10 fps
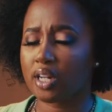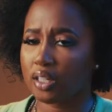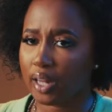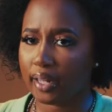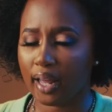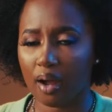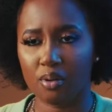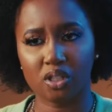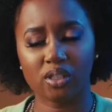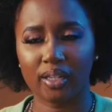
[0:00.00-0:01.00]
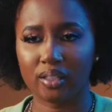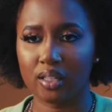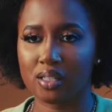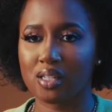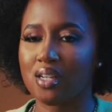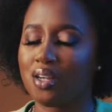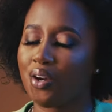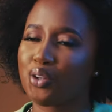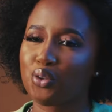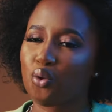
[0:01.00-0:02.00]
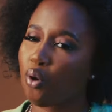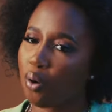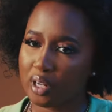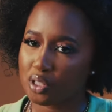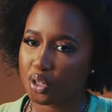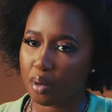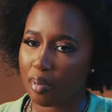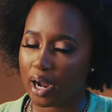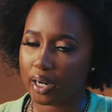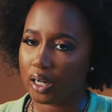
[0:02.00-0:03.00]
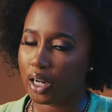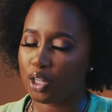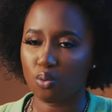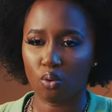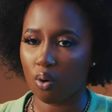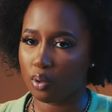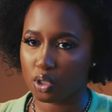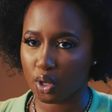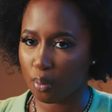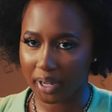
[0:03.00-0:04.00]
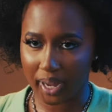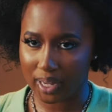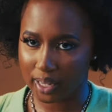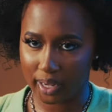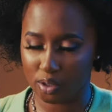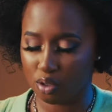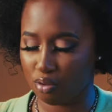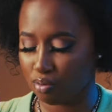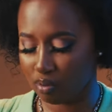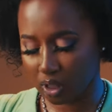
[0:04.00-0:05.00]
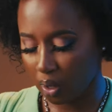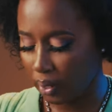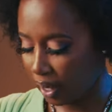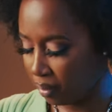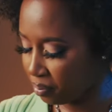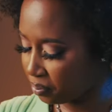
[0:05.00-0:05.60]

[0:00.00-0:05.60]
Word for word: I looked like that. I wish I looked like this. You'll grow into your body and you will grow into your big ass head too. It's okay.